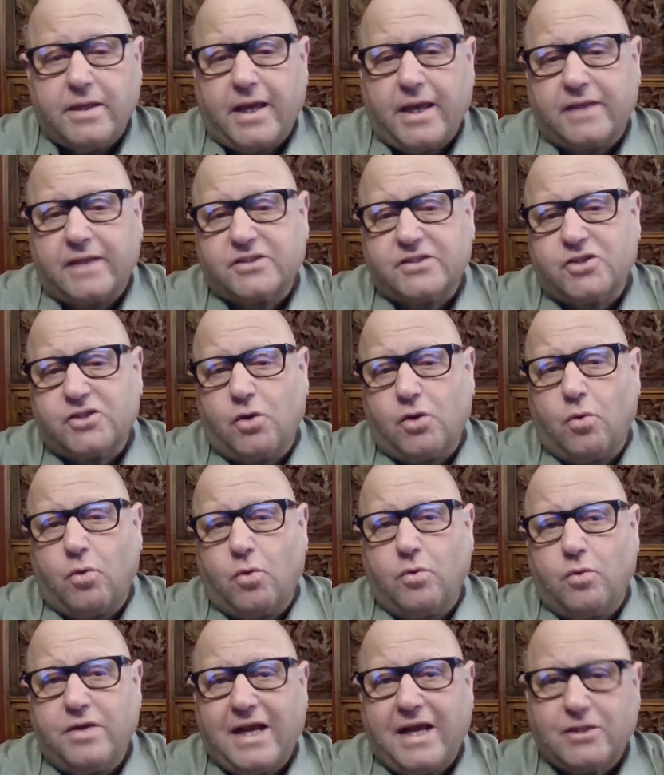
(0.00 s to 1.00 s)
Yeah,
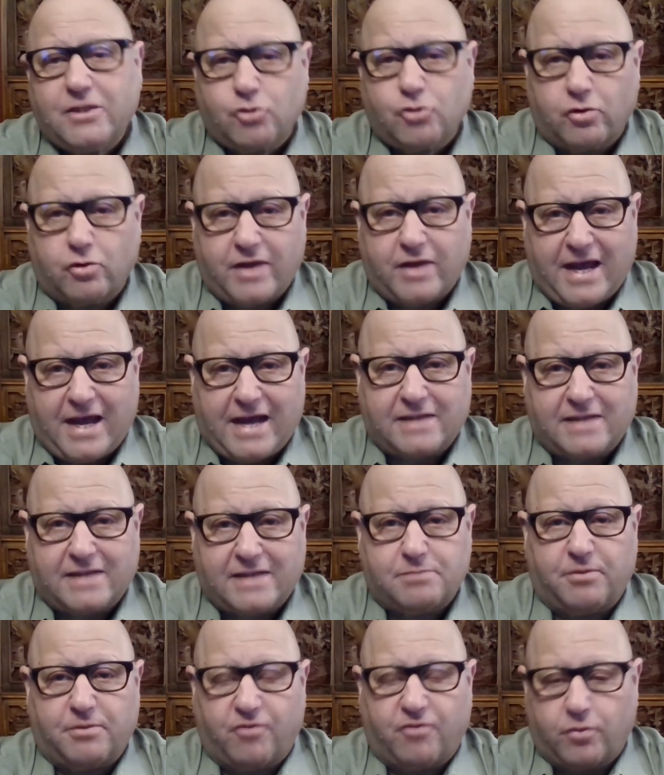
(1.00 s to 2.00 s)
so natural
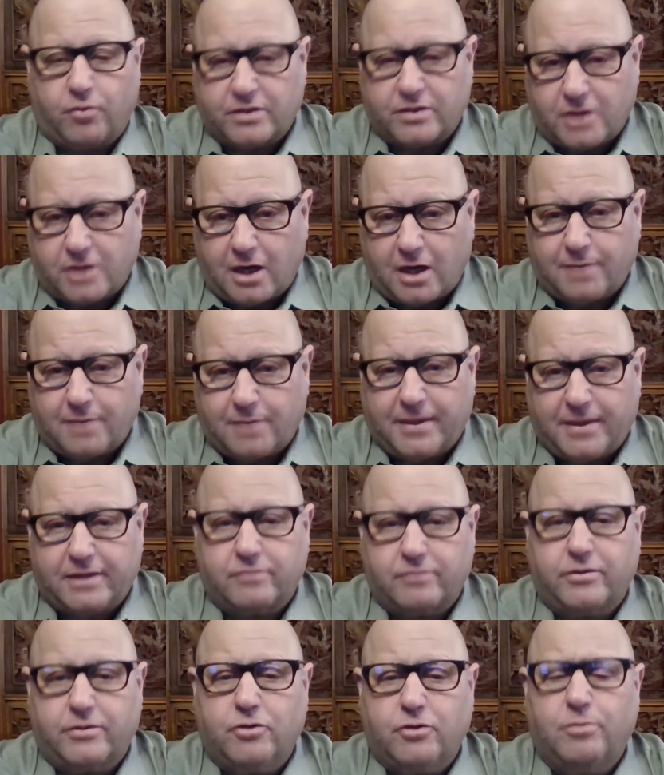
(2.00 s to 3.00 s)
gas, before we talk
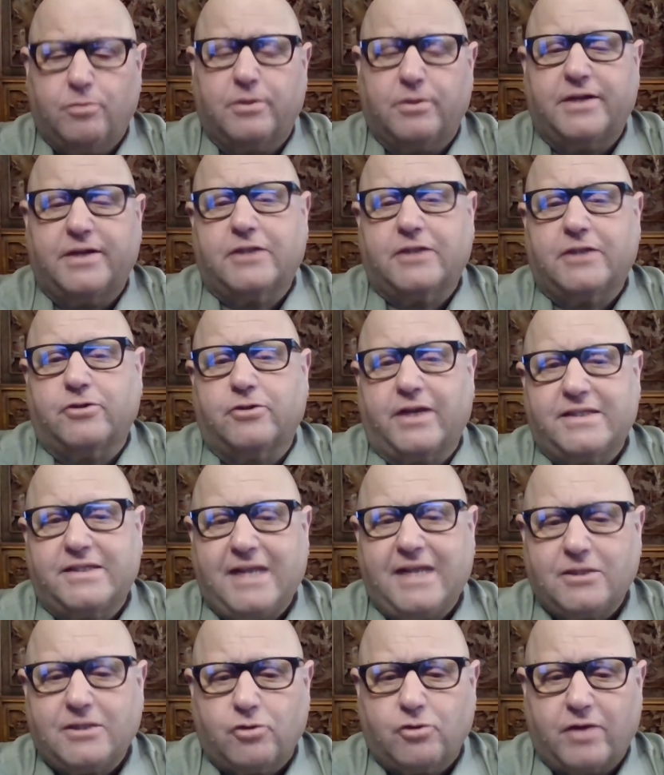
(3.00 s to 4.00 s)
about renewable natural
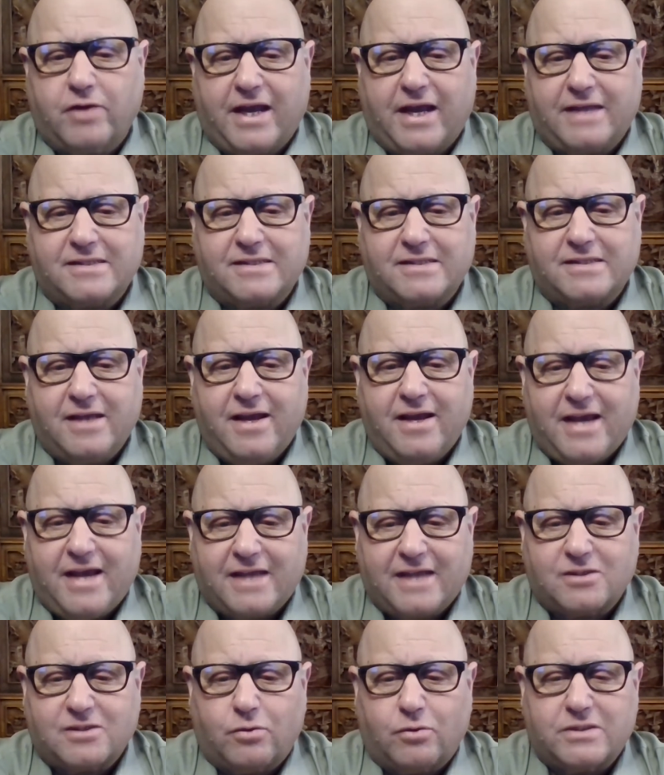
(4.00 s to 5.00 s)
gas, natural gas
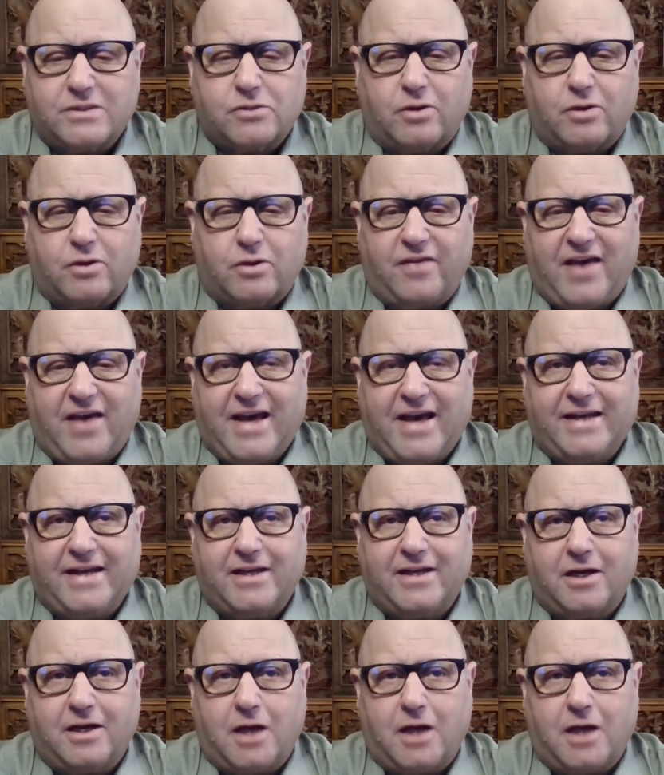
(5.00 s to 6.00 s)
has always sort of
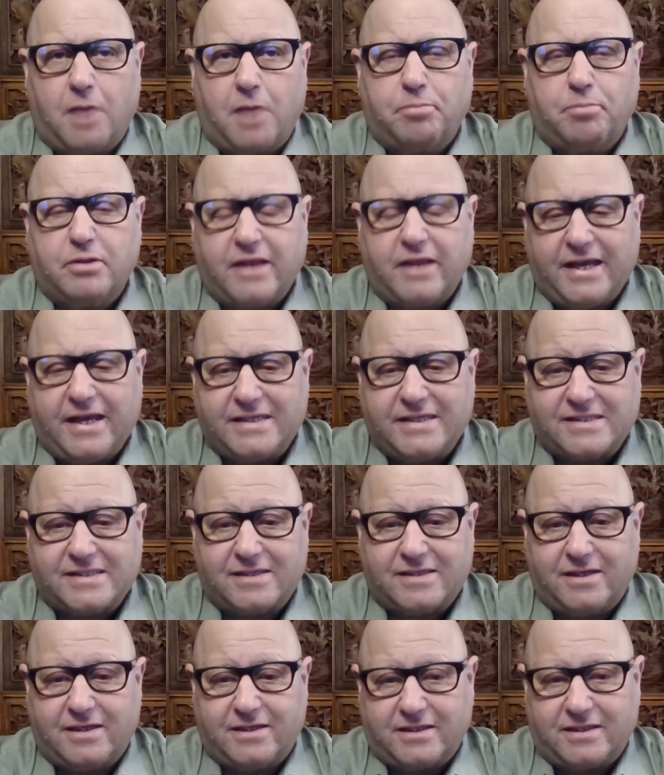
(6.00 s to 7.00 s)
had a, a
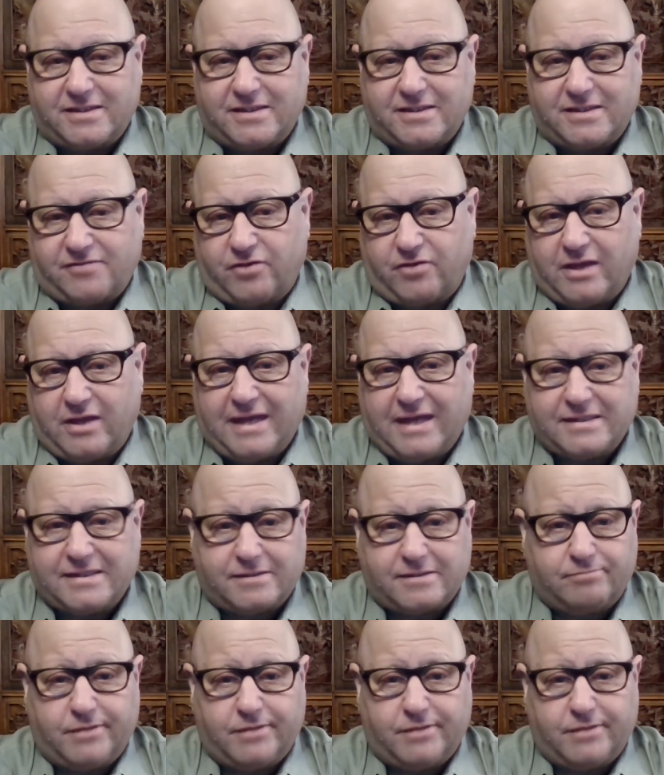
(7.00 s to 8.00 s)
place, at least for the
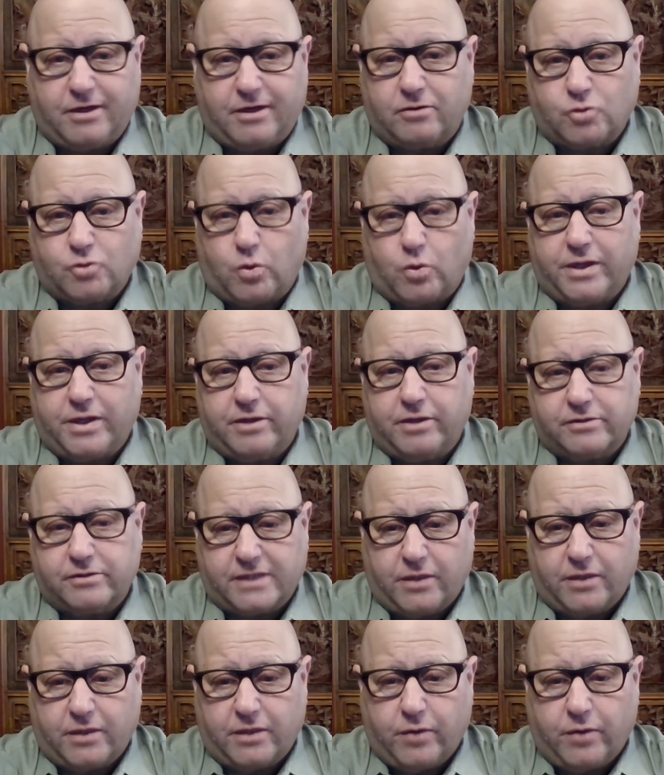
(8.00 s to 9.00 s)
last, you know, twenty
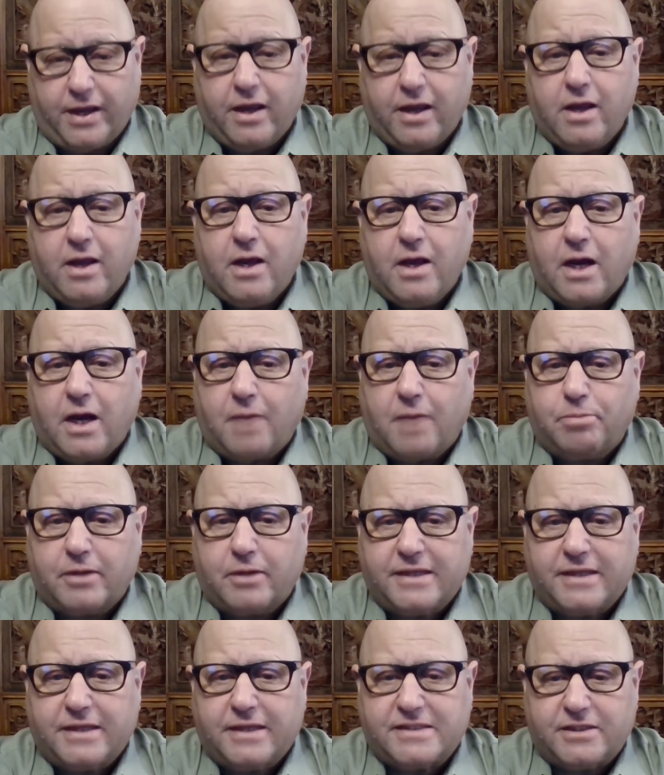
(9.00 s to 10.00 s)
years anyway, a
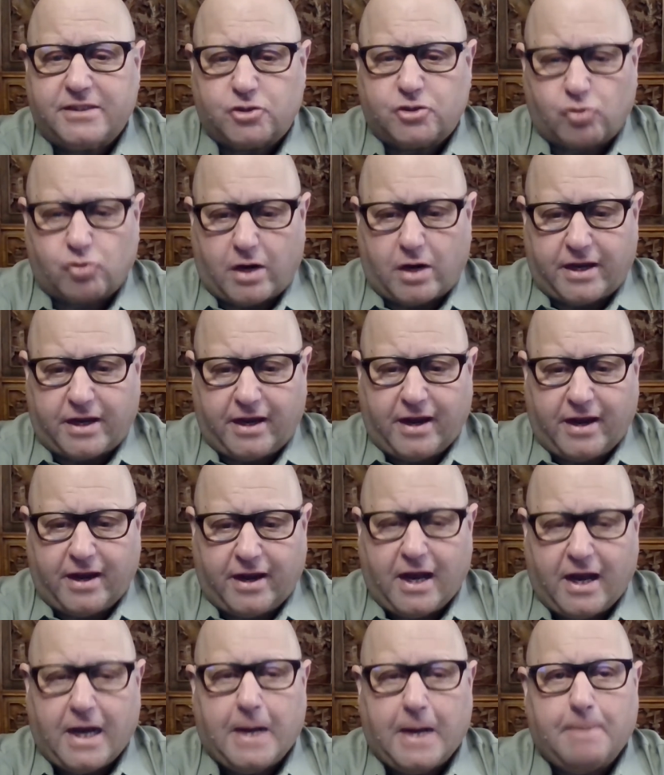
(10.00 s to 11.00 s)
place in trucking.
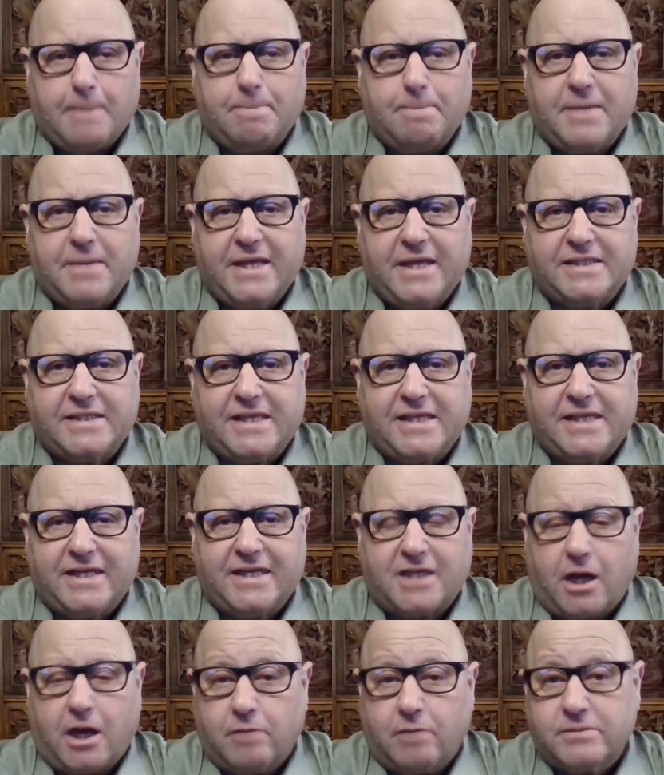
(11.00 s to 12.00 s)
Um, it,
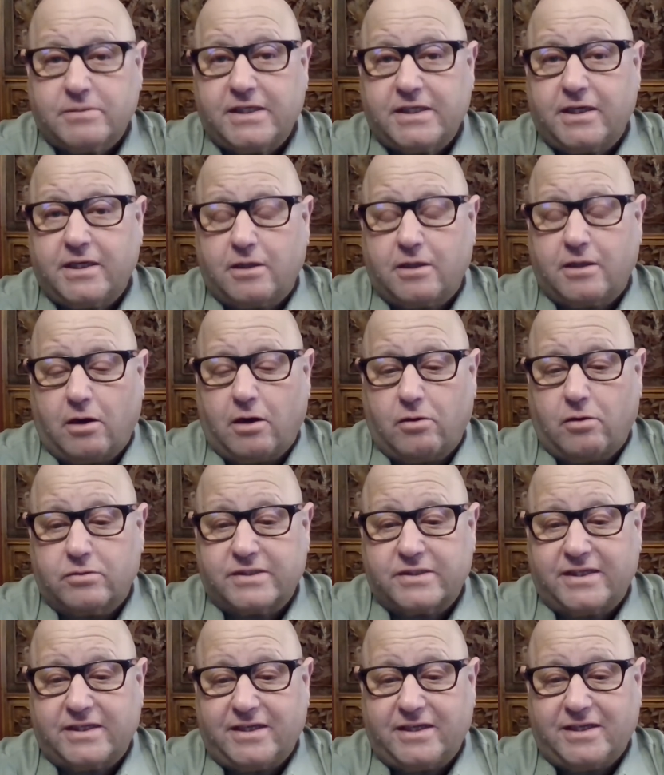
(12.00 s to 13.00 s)
it comes and it
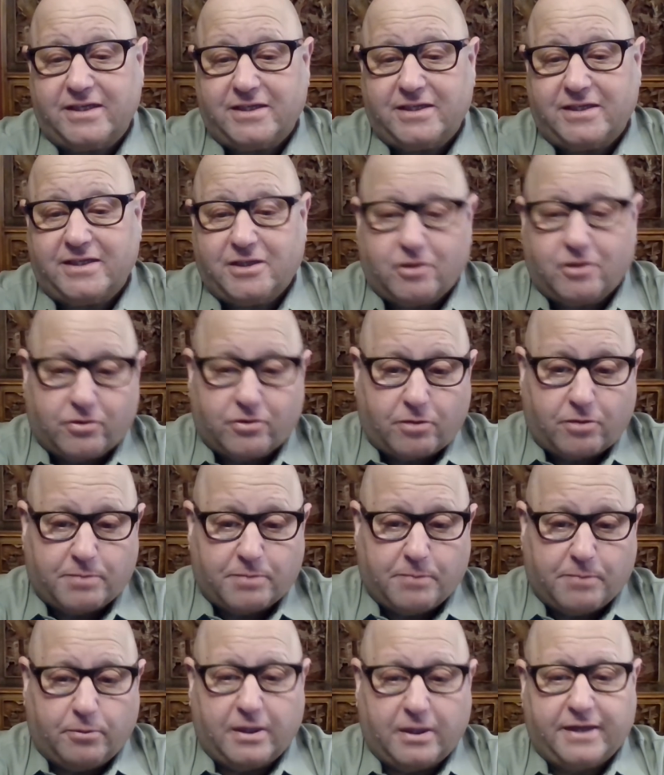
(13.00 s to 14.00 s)
goes. It, it you know, there are
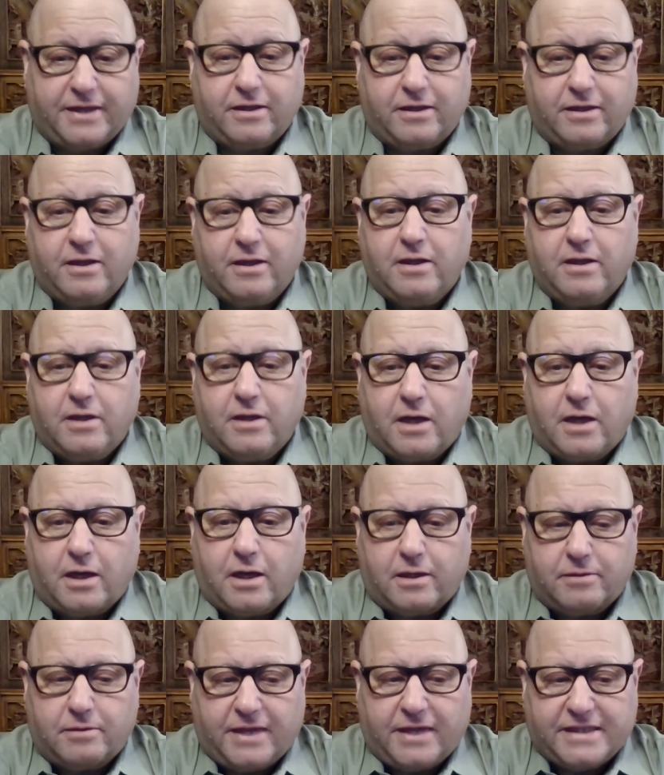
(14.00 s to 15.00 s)
people like
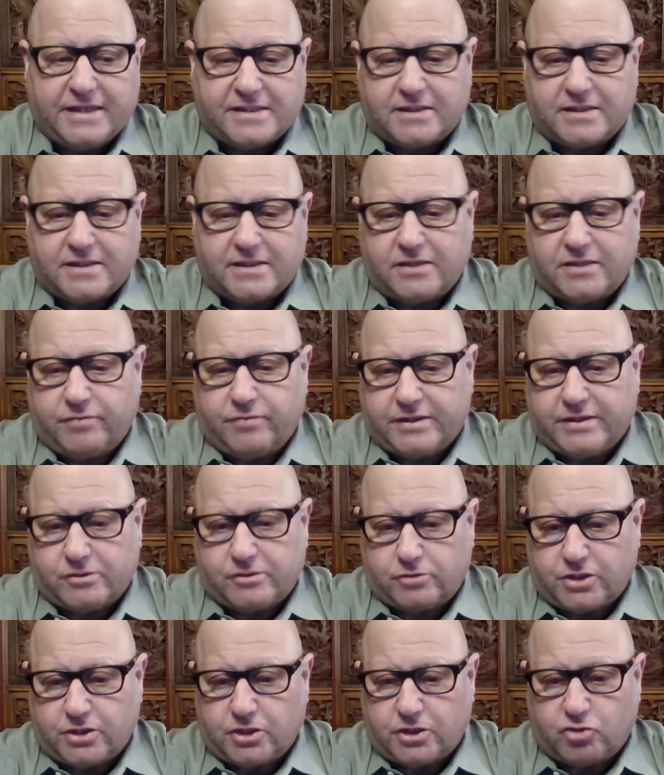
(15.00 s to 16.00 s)
uh, A C T
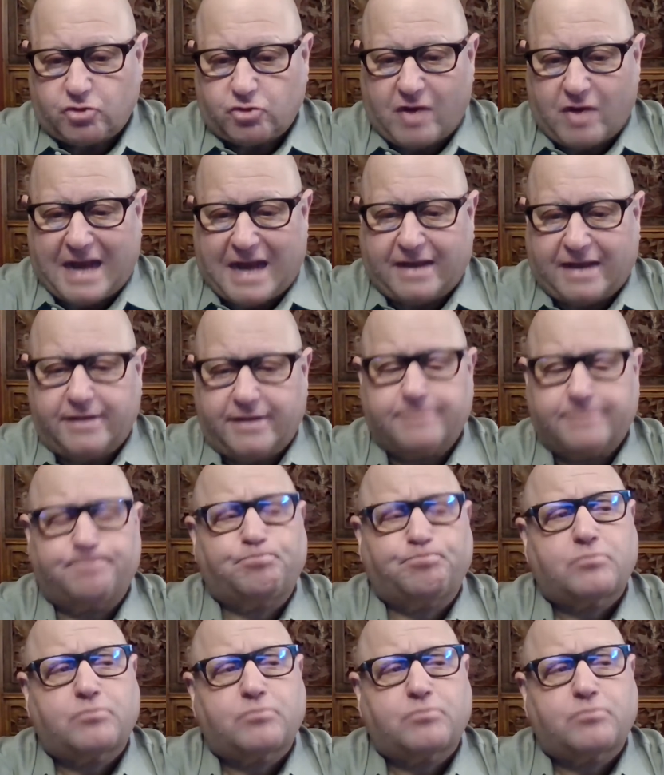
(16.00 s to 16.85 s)
Research that track it